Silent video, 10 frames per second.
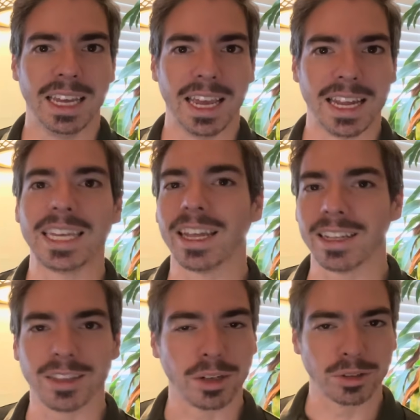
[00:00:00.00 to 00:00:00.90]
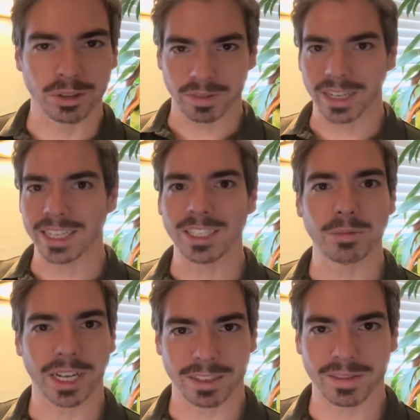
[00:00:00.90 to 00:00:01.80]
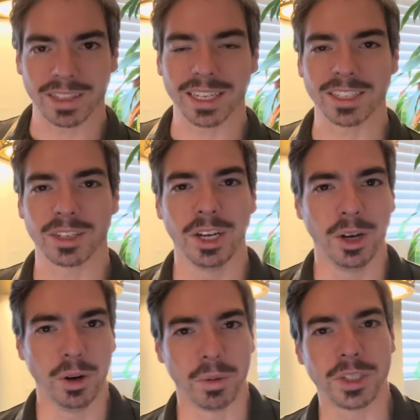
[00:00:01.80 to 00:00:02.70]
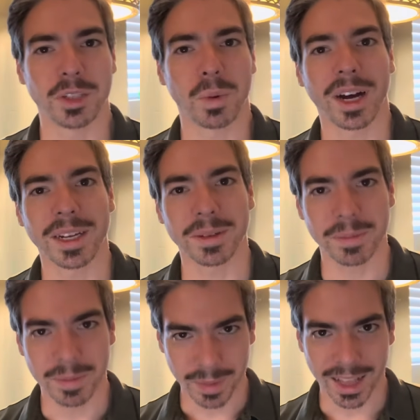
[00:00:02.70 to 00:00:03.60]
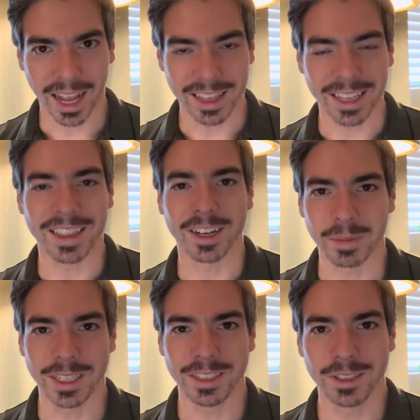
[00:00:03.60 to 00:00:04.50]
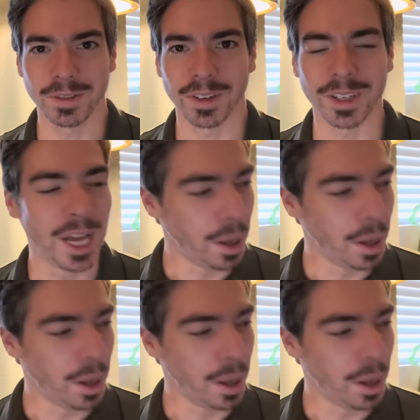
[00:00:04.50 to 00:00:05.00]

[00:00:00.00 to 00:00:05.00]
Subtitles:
And again, those are very subjective things, which is why I think therapy is useful.